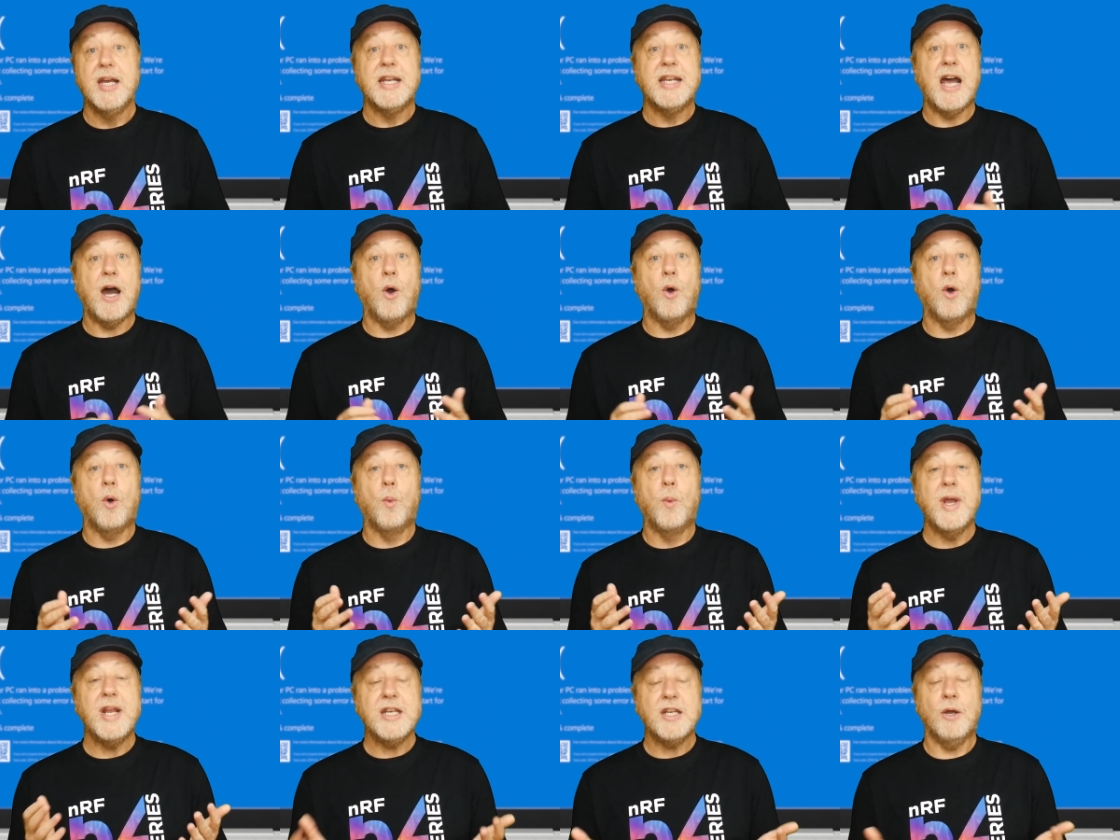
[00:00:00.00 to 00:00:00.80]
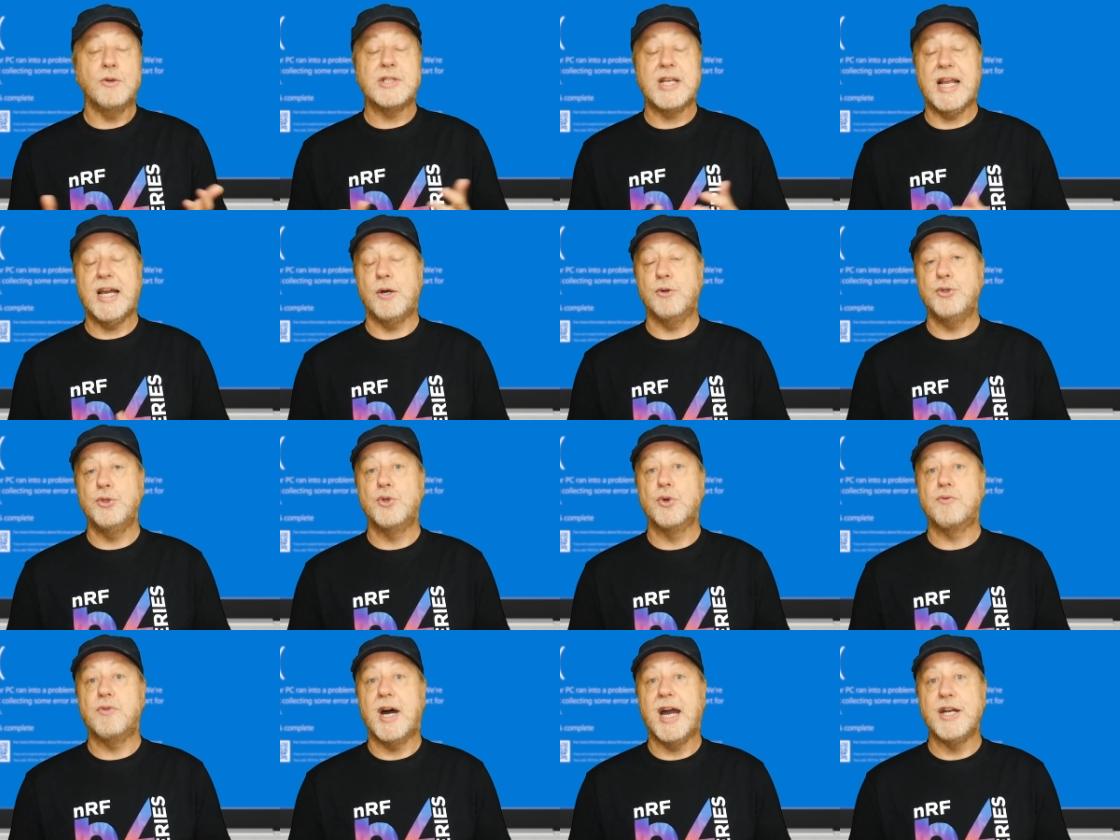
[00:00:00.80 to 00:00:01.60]
Now, Windows allows you
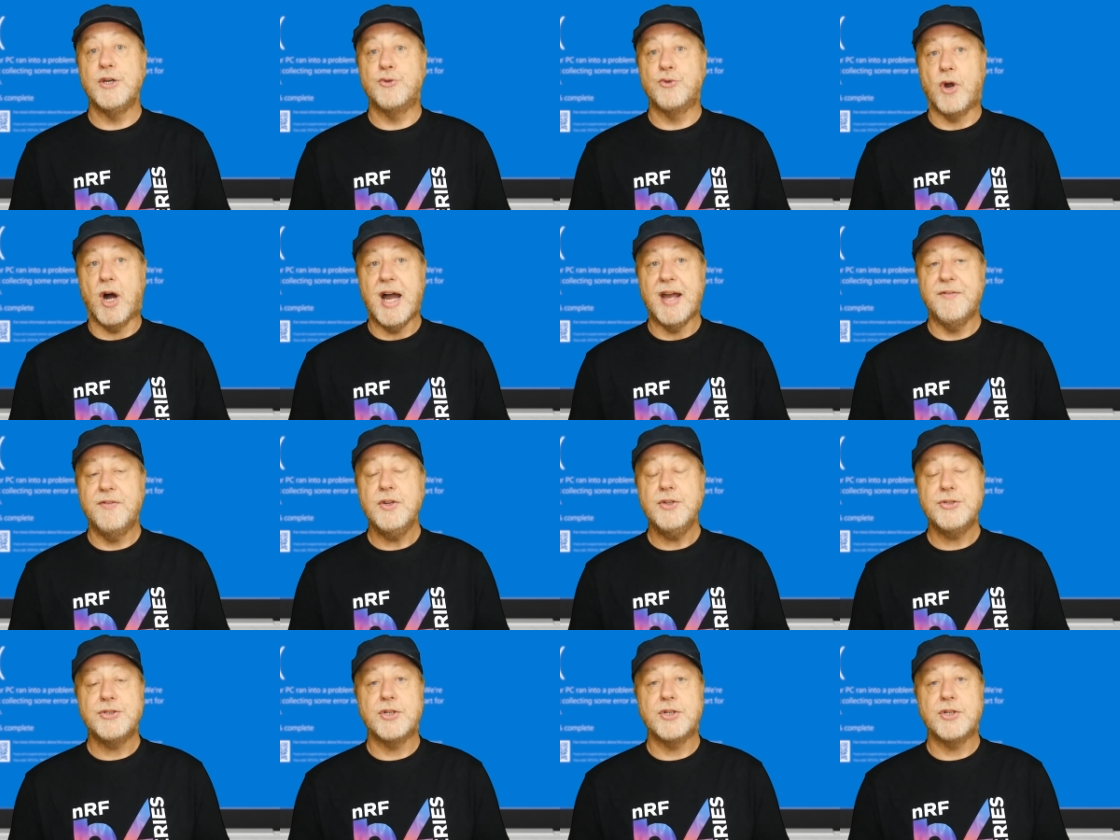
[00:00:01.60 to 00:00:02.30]
to write drivers.